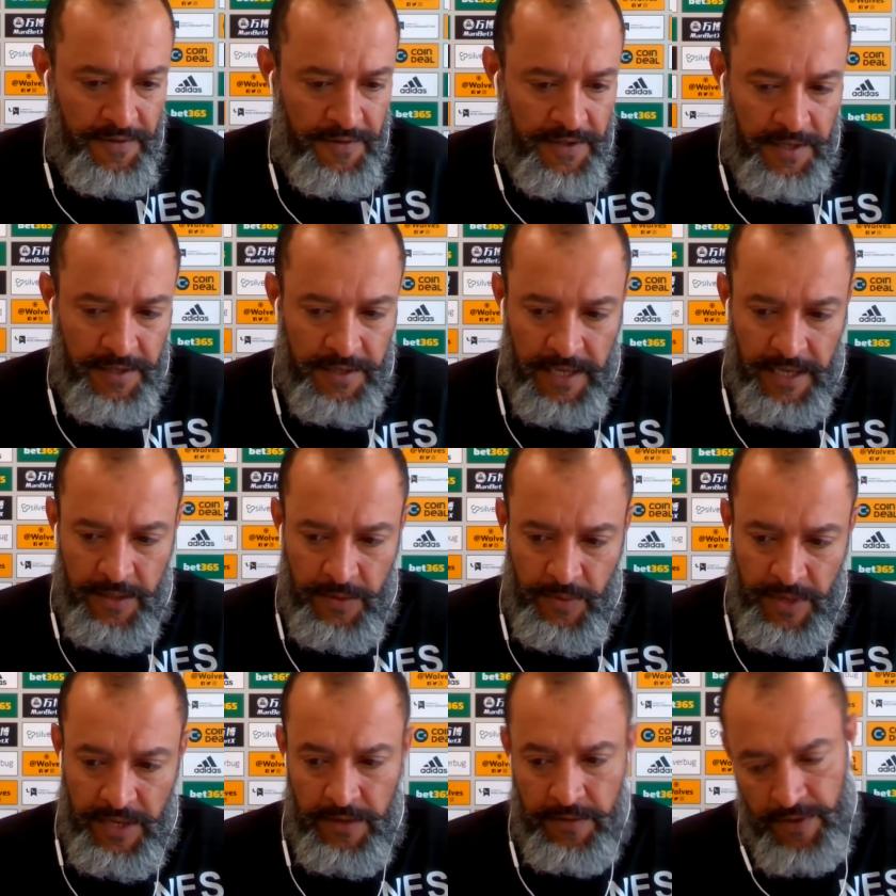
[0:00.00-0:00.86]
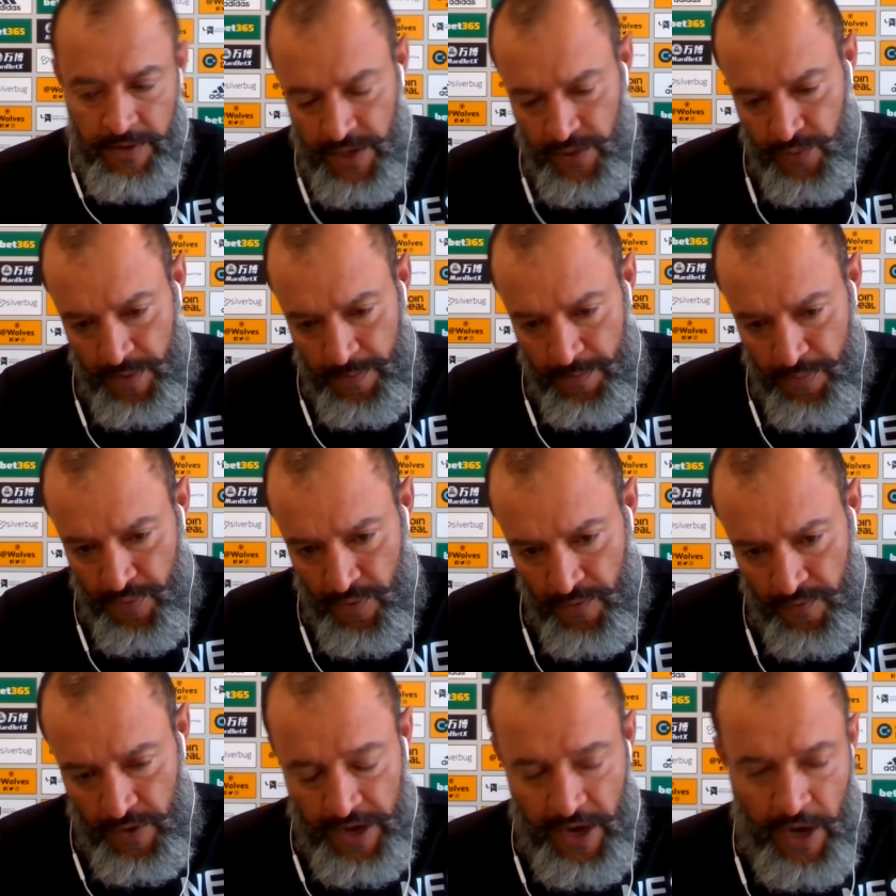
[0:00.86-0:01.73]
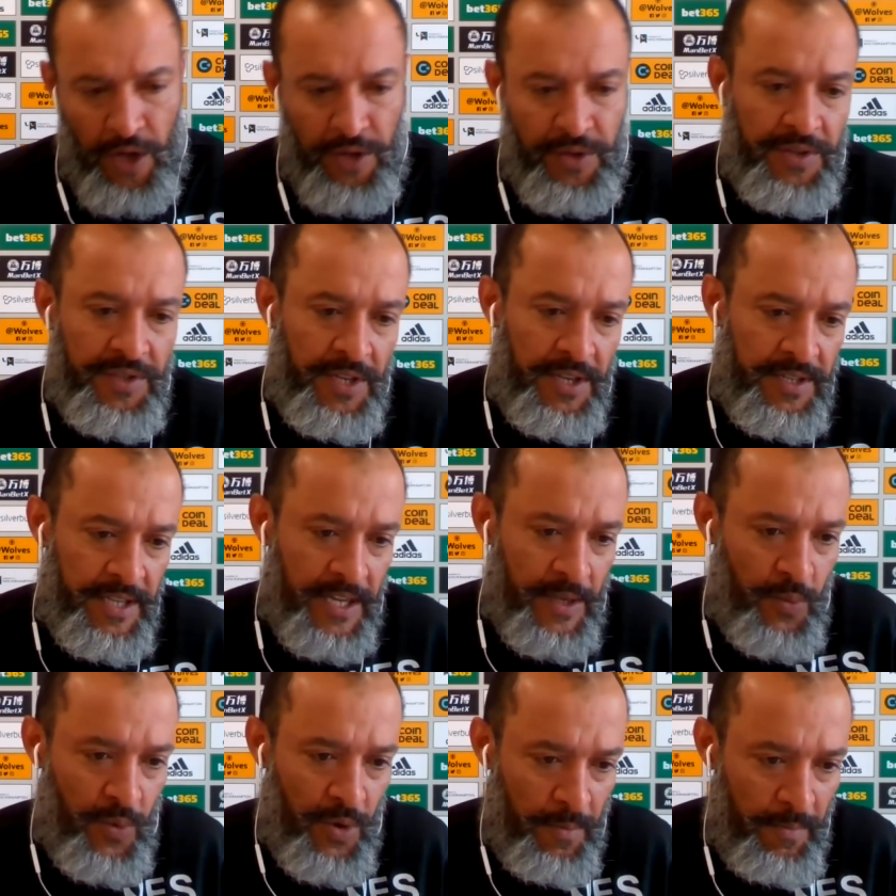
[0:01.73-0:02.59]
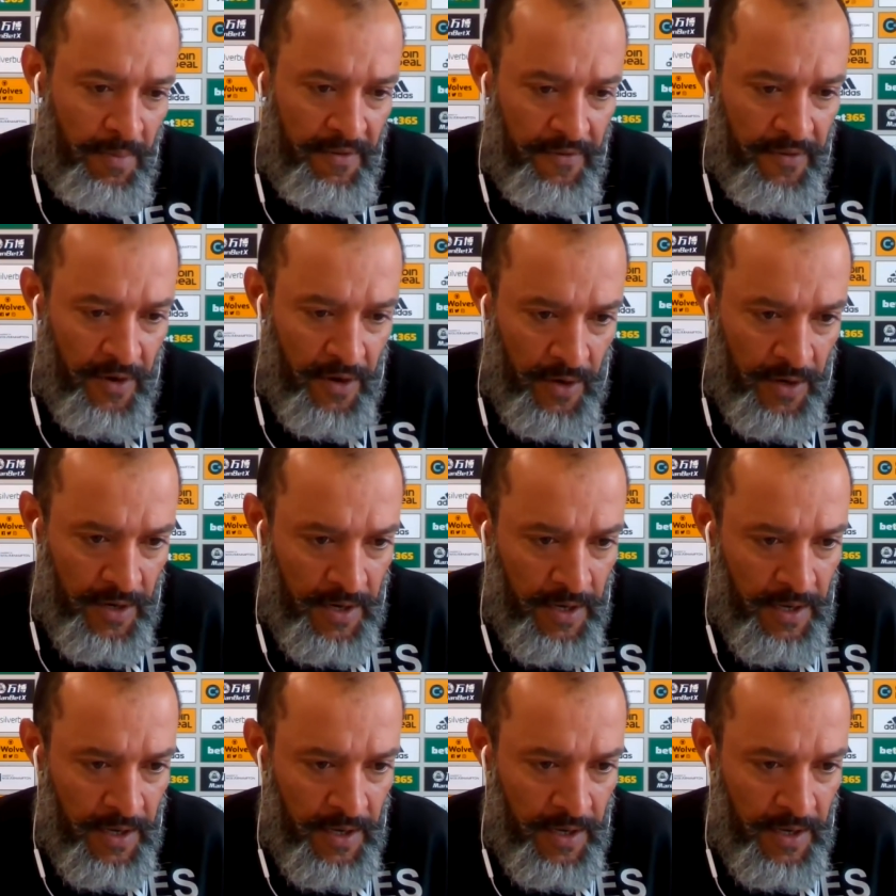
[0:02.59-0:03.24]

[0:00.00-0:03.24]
things that we need to improve, and a lot of things that worked before